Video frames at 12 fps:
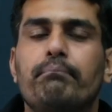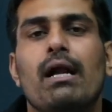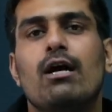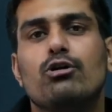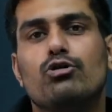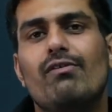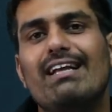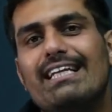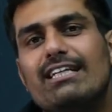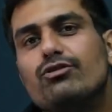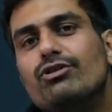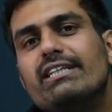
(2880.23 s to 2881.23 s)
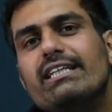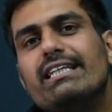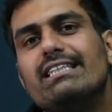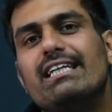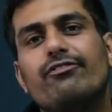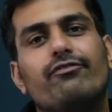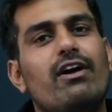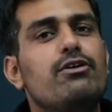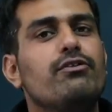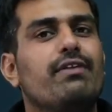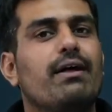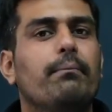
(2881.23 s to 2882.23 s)
So when this question is in front of
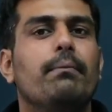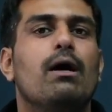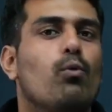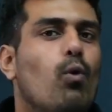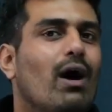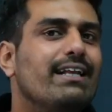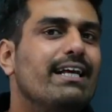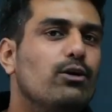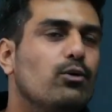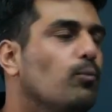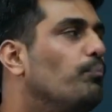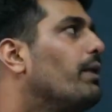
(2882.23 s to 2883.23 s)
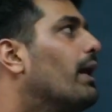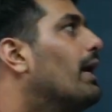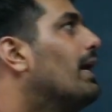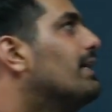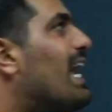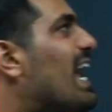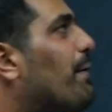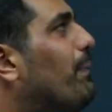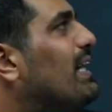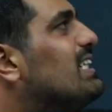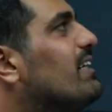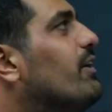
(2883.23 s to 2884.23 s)
them, what they do? The AP is
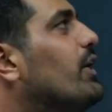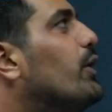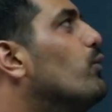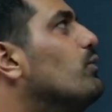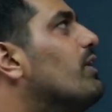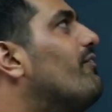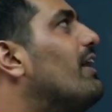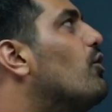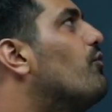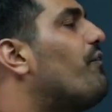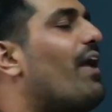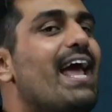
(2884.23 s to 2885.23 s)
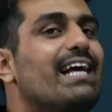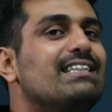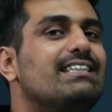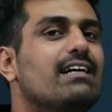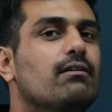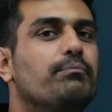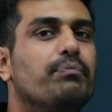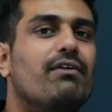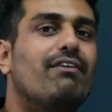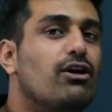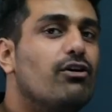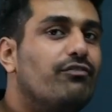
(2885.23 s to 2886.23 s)
given to you, the value of A is there, the value
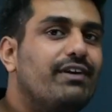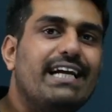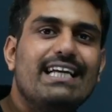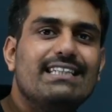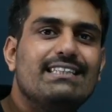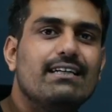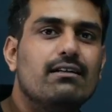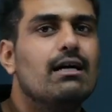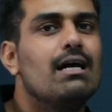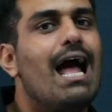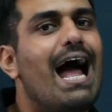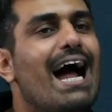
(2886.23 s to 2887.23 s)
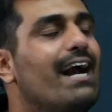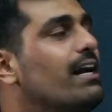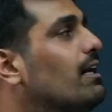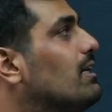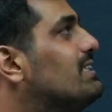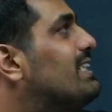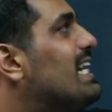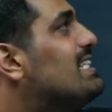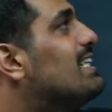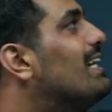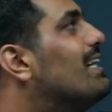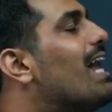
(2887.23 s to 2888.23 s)
of D is there, and since the
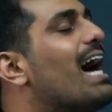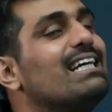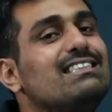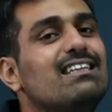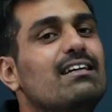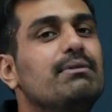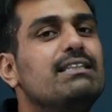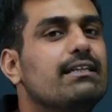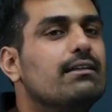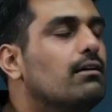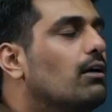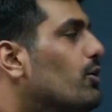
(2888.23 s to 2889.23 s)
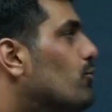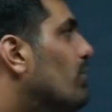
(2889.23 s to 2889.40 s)
last term is there, you can